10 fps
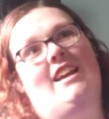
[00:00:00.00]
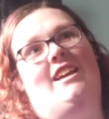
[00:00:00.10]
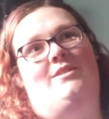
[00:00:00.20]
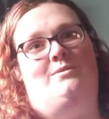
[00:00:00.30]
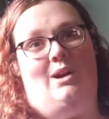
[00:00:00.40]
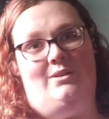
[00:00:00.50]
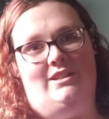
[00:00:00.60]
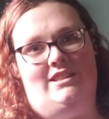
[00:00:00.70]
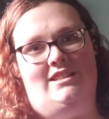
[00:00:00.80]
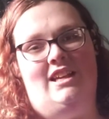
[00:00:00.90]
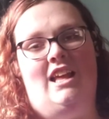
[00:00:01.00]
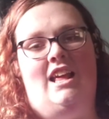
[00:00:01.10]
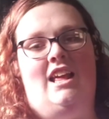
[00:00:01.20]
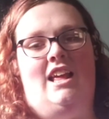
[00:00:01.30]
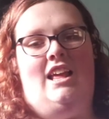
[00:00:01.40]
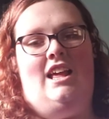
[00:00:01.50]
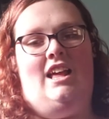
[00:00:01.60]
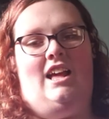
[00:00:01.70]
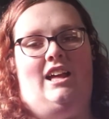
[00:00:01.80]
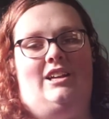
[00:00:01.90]
and Rowan.
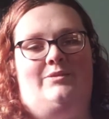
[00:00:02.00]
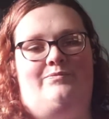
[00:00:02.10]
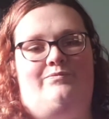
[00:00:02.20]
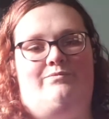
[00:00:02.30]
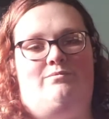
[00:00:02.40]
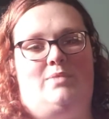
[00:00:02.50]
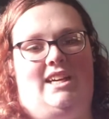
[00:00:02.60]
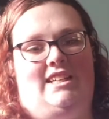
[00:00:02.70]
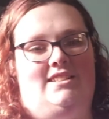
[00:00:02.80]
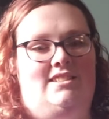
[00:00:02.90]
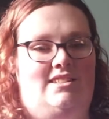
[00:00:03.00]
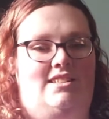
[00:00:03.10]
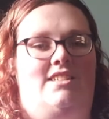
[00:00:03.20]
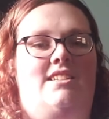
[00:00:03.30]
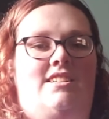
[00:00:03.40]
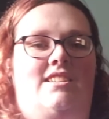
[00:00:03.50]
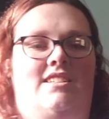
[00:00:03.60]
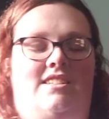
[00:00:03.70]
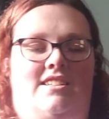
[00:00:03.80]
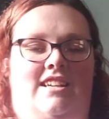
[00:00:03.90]
But
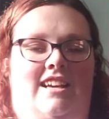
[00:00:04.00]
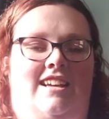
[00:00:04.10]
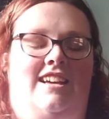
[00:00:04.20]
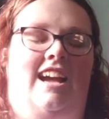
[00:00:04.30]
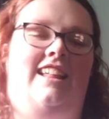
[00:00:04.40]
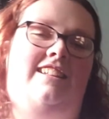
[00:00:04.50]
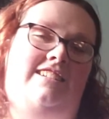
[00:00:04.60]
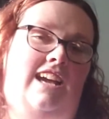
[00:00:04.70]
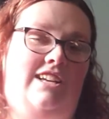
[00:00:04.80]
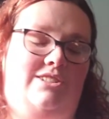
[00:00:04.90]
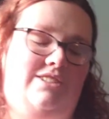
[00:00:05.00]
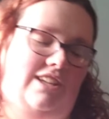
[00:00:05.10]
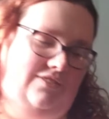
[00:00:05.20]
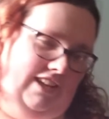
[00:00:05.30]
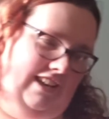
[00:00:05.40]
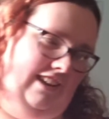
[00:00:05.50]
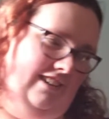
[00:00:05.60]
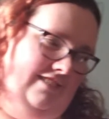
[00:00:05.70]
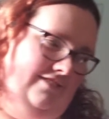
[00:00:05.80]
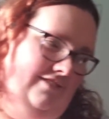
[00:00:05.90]
yeah, I do love
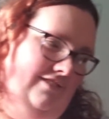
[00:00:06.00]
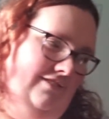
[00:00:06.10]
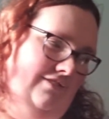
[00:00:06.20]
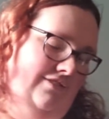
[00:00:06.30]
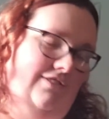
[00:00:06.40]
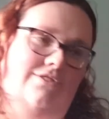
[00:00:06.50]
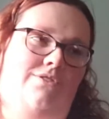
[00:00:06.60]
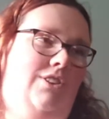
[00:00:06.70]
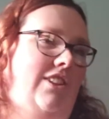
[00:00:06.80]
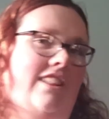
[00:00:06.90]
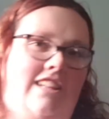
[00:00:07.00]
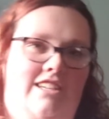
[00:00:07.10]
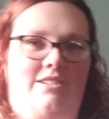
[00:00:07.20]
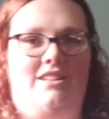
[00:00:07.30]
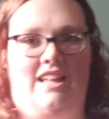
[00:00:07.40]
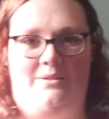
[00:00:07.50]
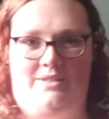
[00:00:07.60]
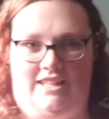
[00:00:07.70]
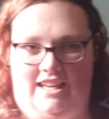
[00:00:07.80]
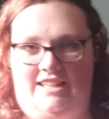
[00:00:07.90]
Aedion. For the little that
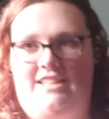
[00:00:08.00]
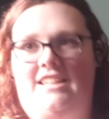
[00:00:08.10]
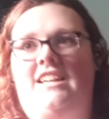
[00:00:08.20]
we get